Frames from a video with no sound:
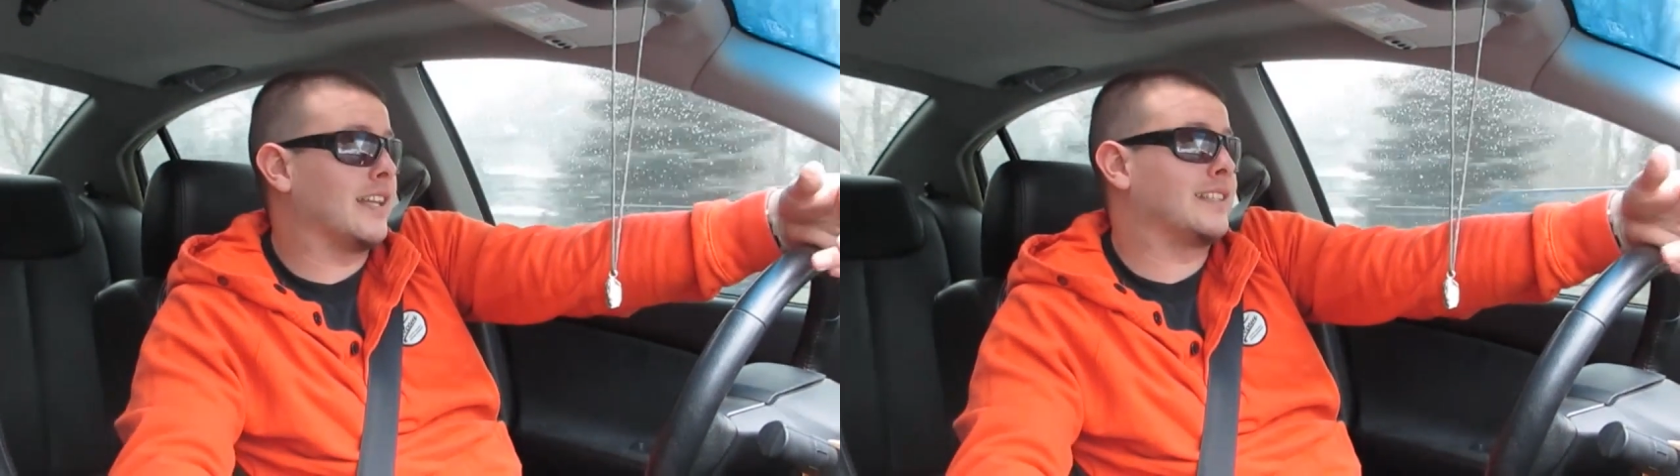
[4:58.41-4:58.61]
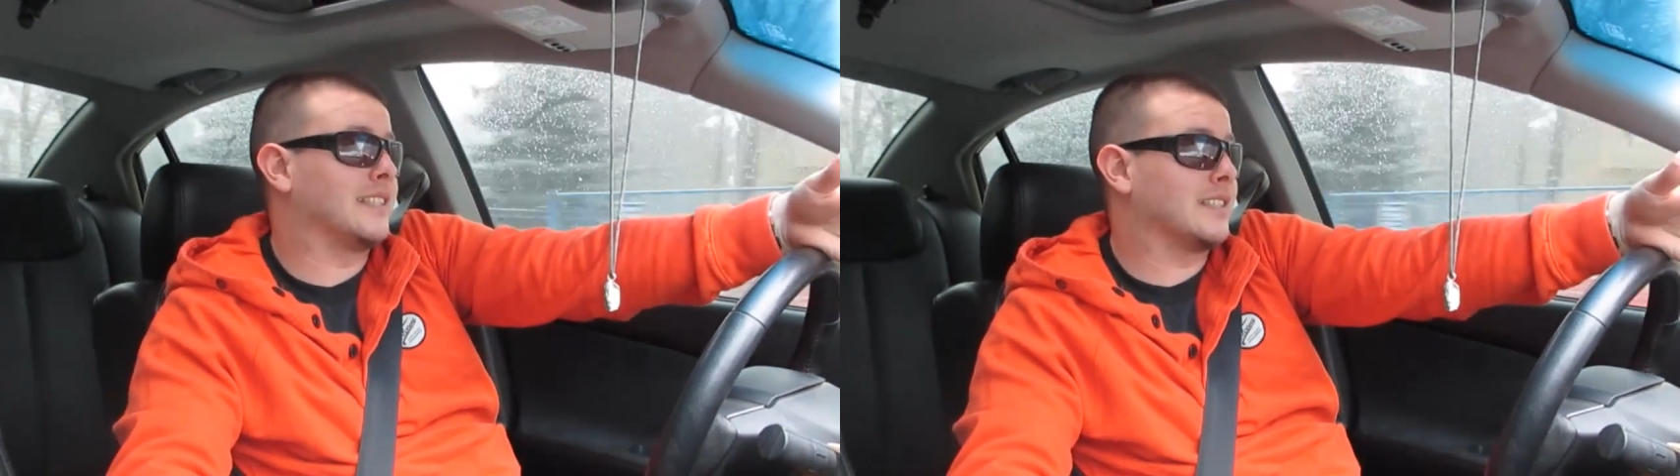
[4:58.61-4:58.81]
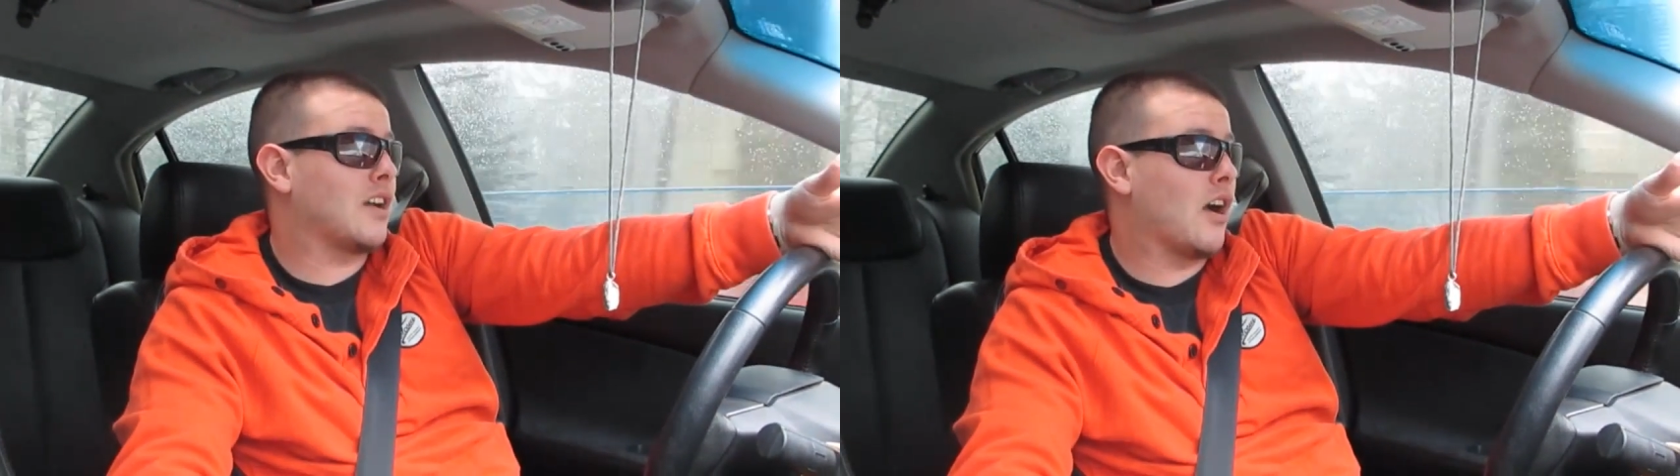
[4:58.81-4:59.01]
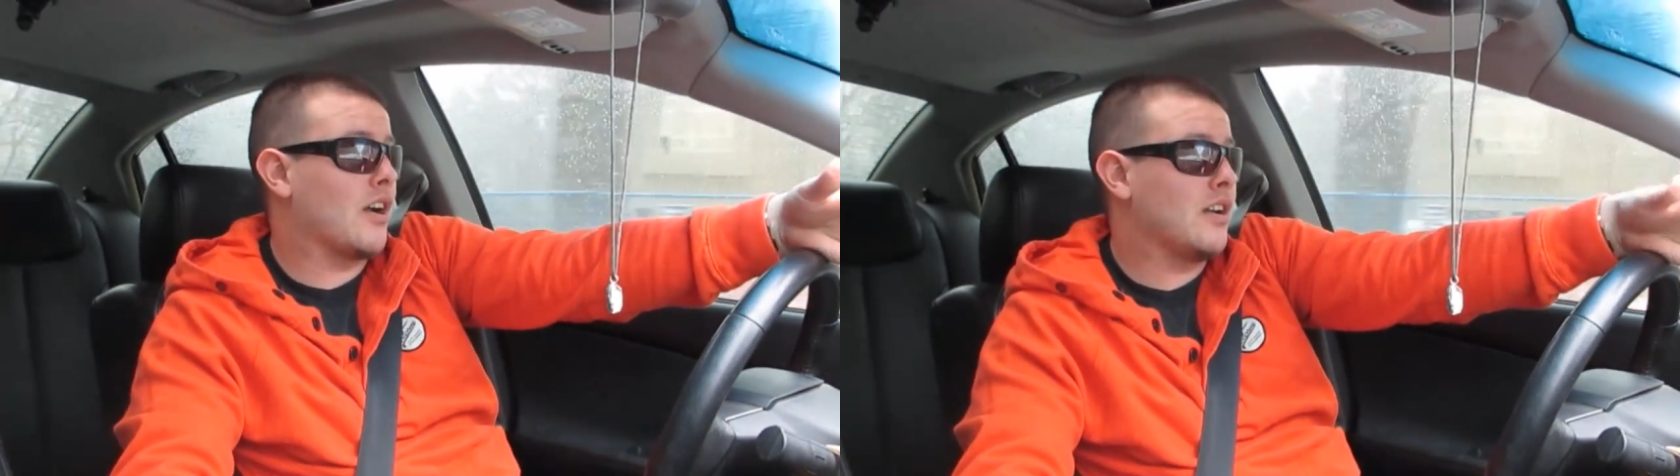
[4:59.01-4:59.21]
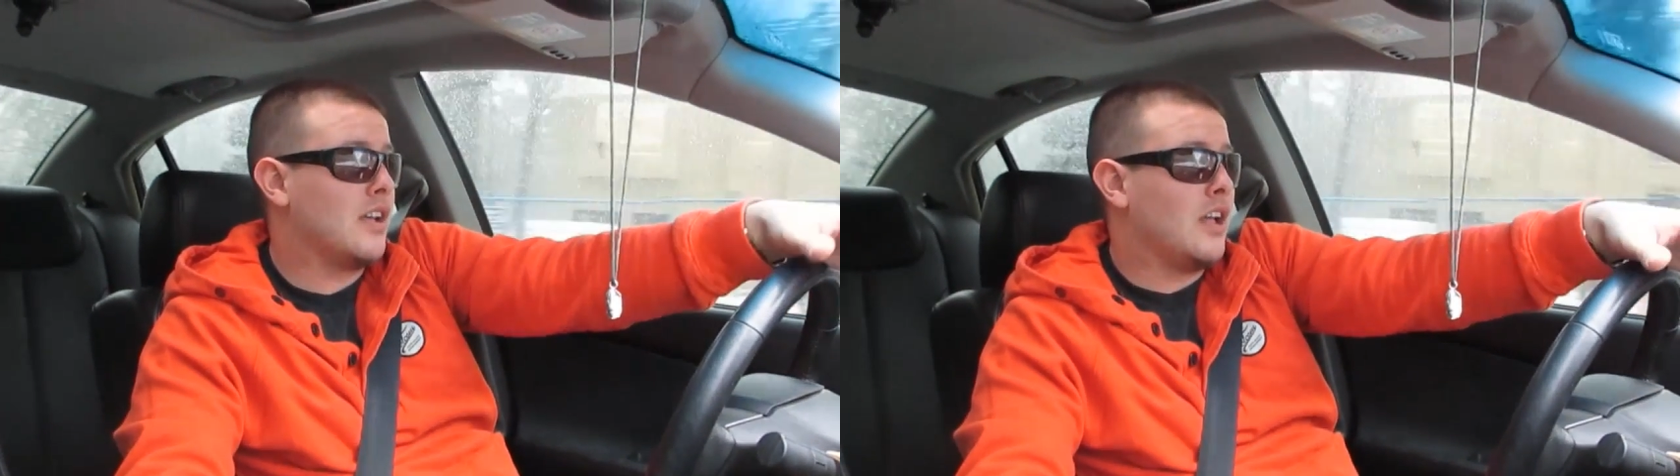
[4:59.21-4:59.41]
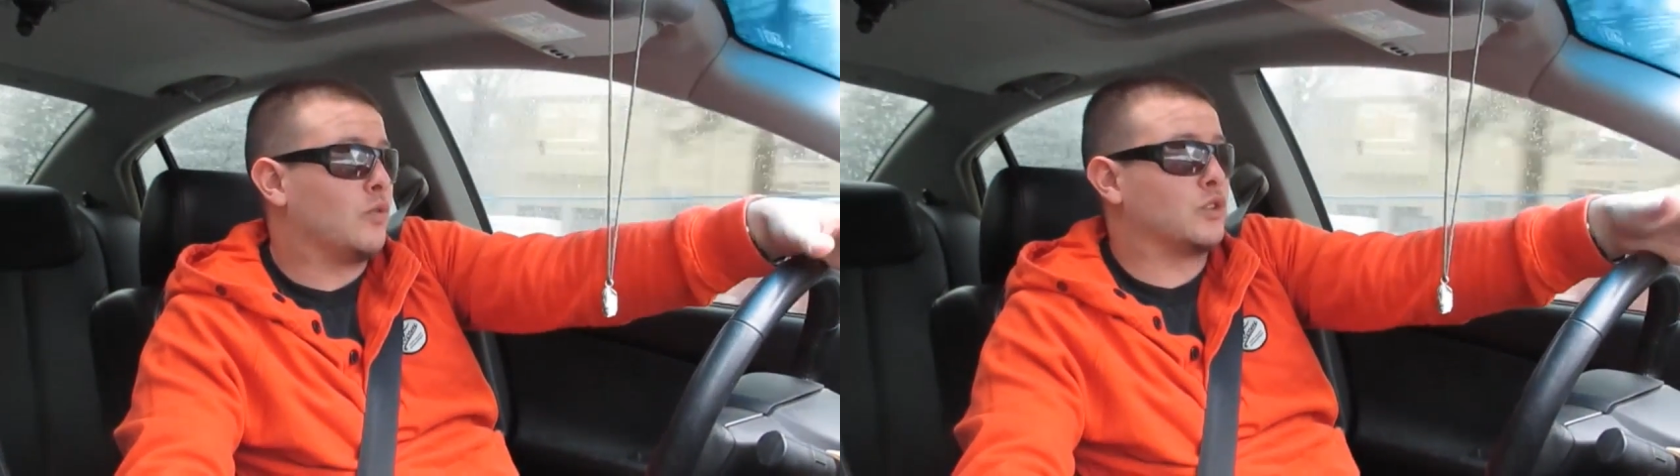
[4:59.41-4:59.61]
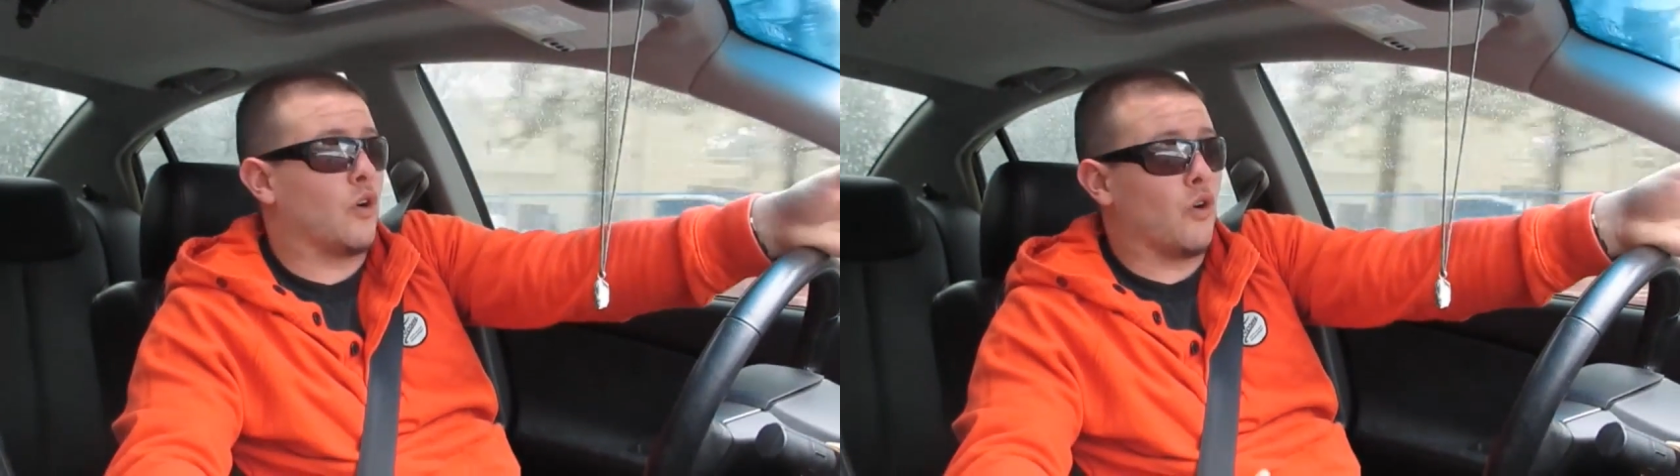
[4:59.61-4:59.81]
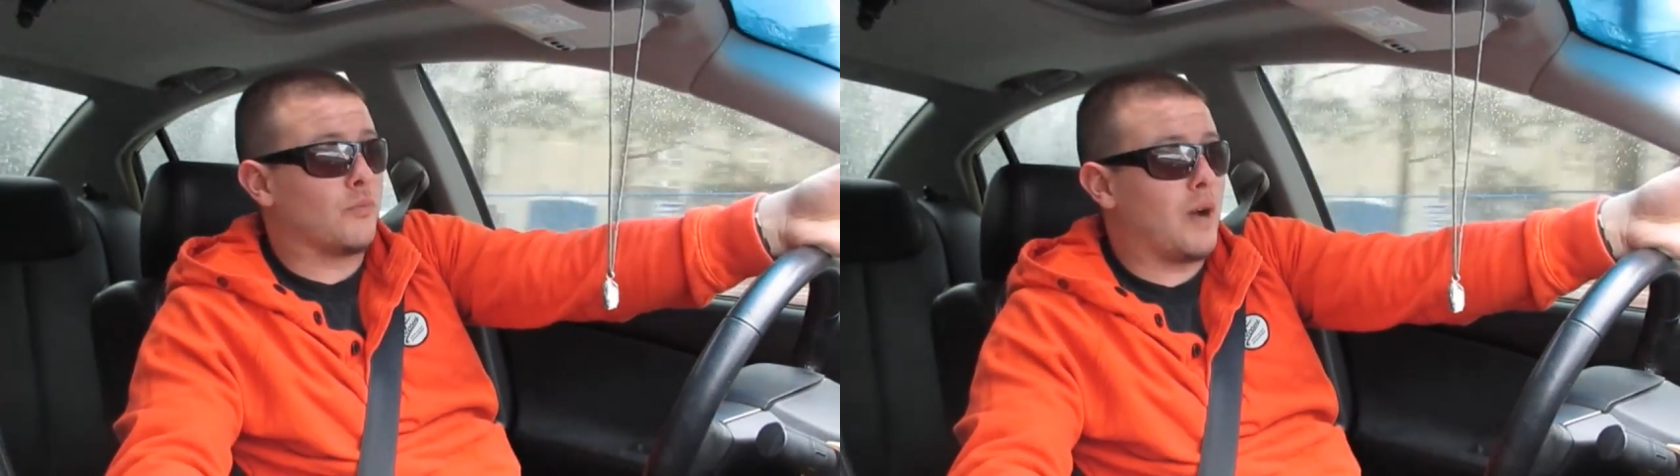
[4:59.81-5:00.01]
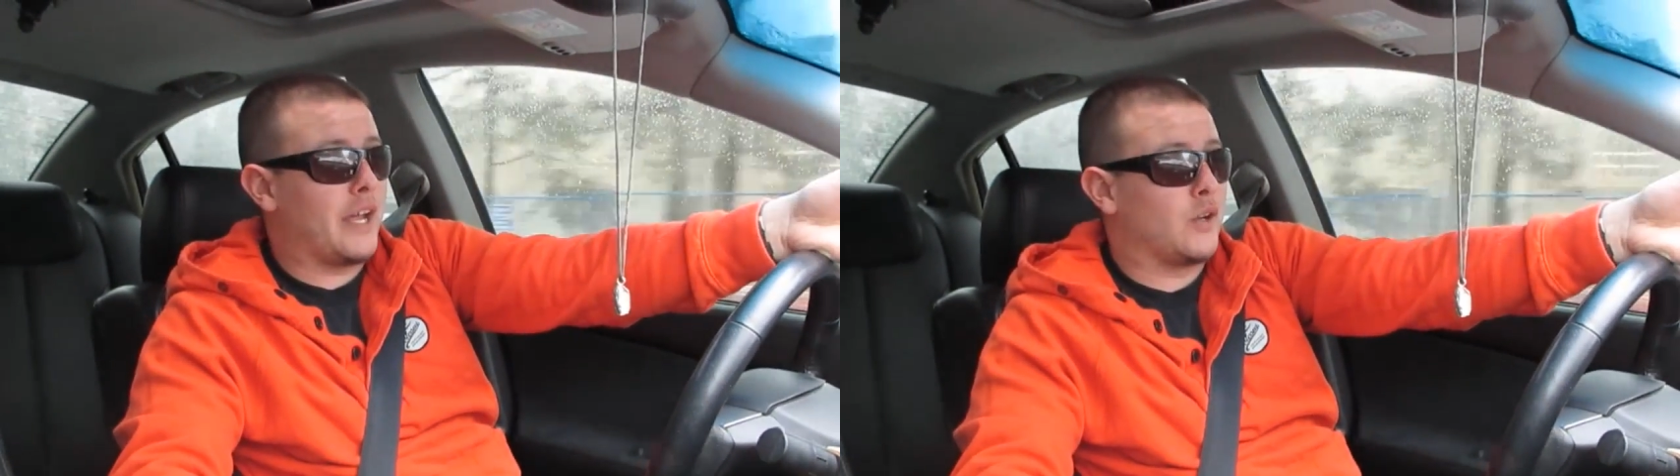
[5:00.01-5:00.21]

Like this car, was owned by an